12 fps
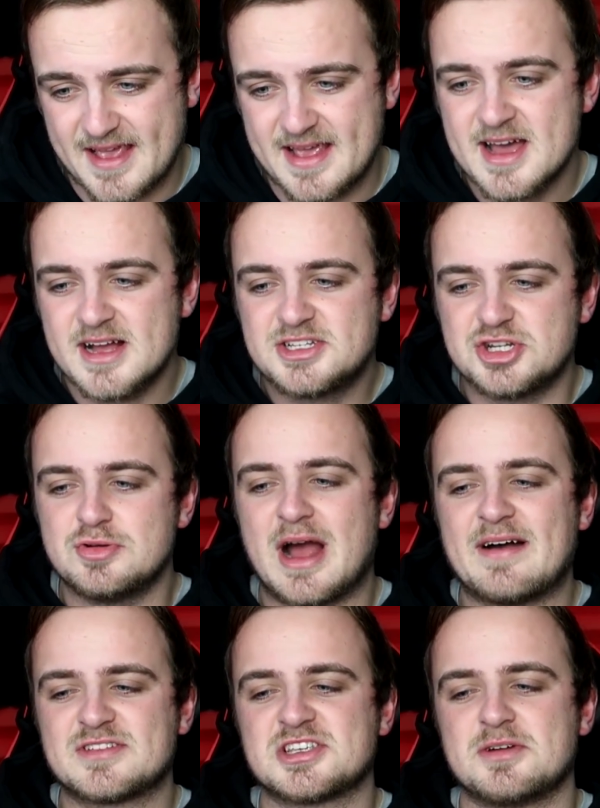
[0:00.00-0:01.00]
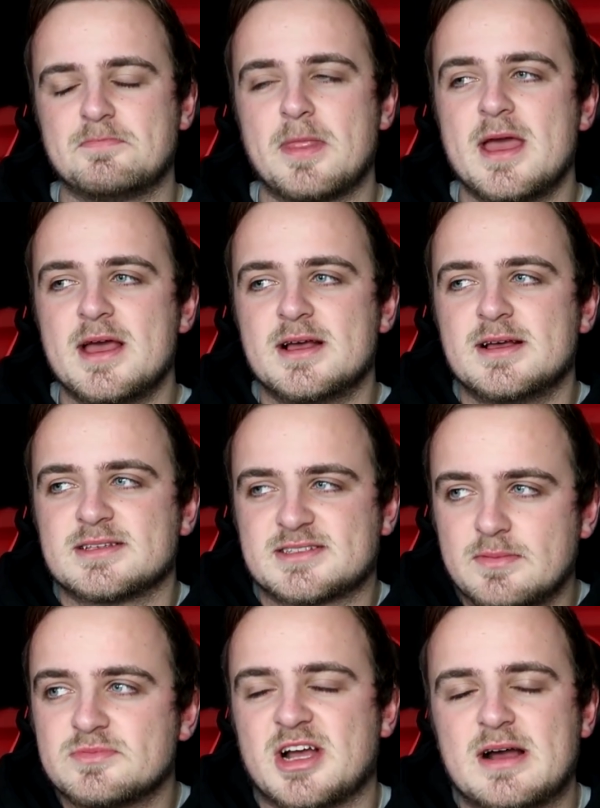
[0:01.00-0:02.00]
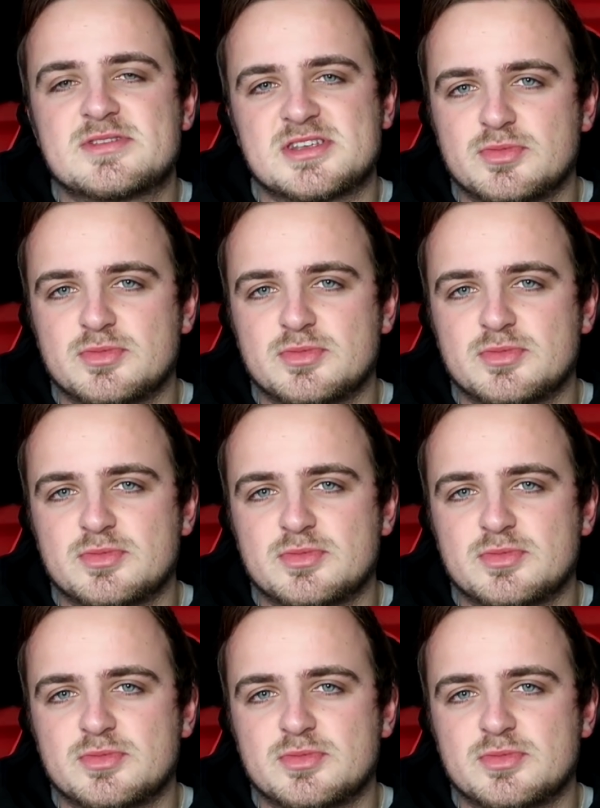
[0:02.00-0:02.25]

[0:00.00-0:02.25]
They do have sometimes